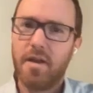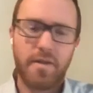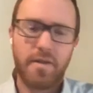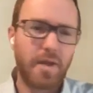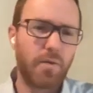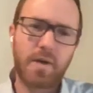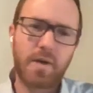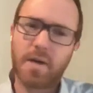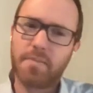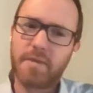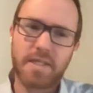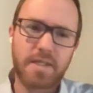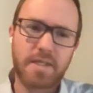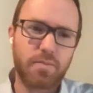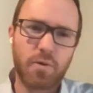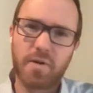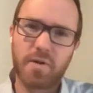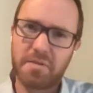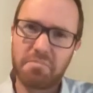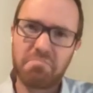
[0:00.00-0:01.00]
They woke up this
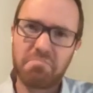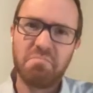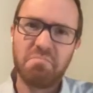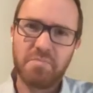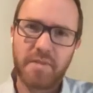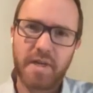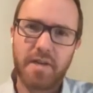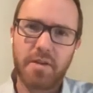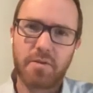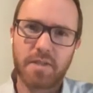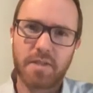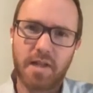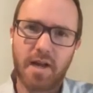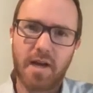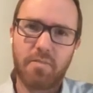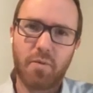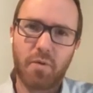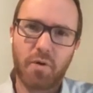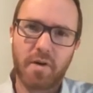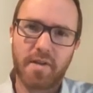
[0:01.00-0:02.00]
morning and there's a
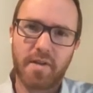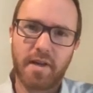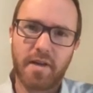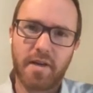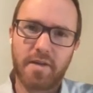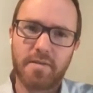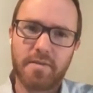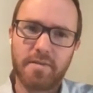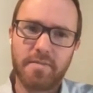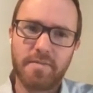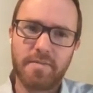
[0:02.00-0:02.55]
lot more there.